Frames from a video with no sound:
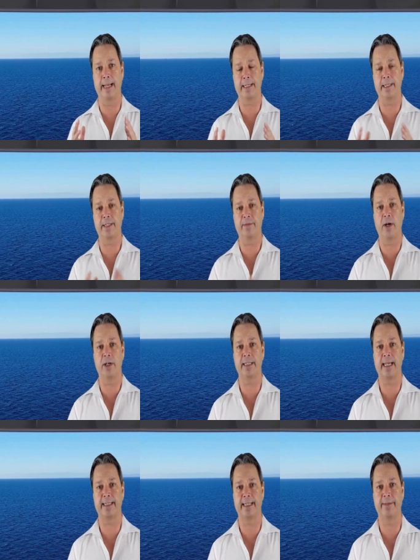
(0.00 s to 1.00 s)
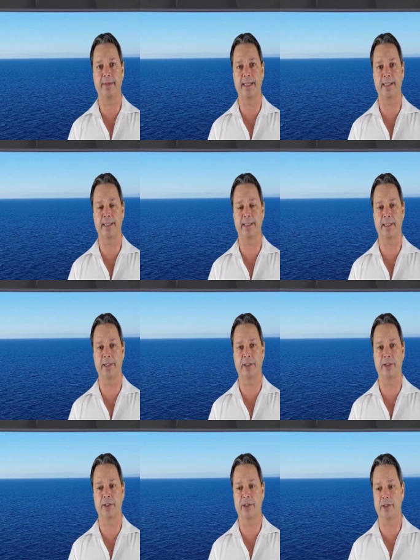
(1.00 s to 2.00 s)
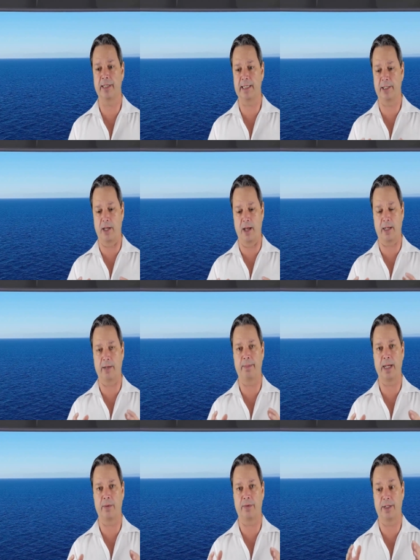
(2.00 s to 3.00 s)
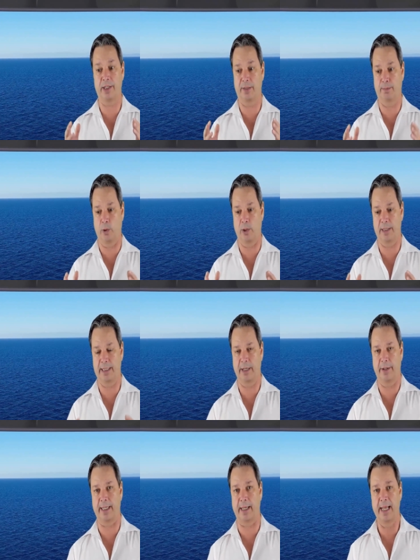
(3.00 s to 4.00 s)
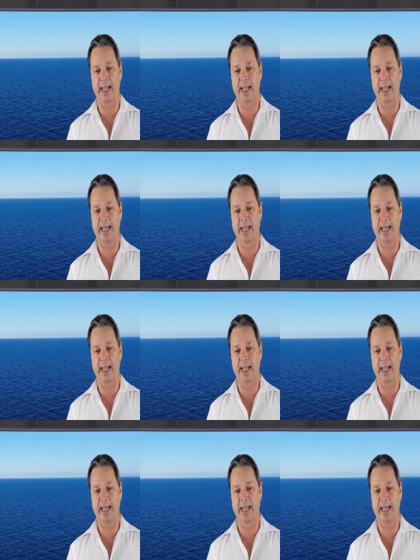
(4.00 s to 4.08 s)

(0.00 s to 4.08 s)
Next, as far as activities is concerned, let's talk about the sports area.